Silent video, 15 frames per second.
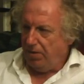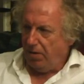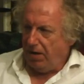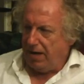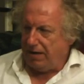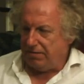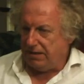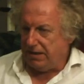
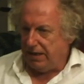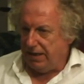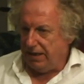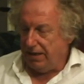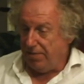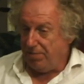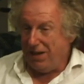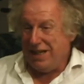
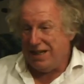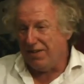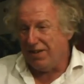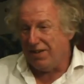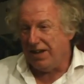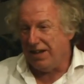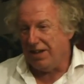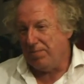polarity
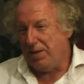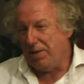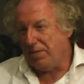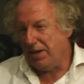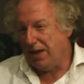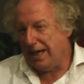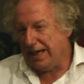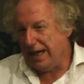peacefully and
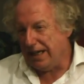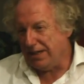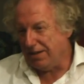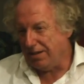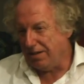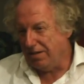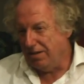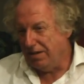people like each other.